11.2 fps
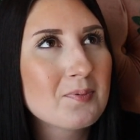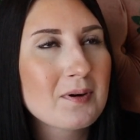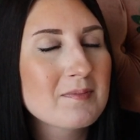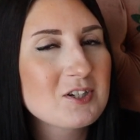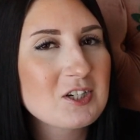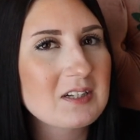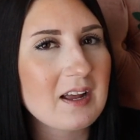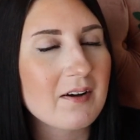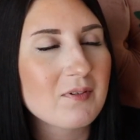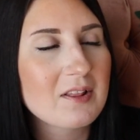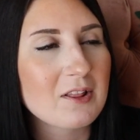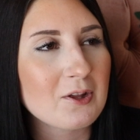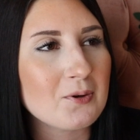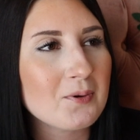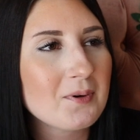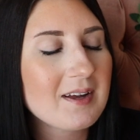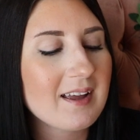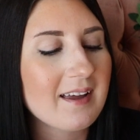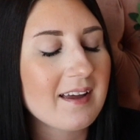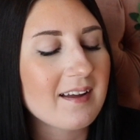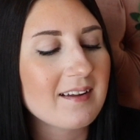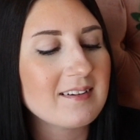pretty much in love with Luke
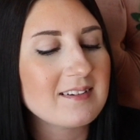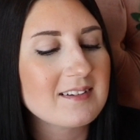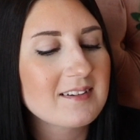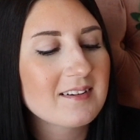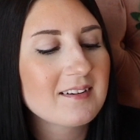and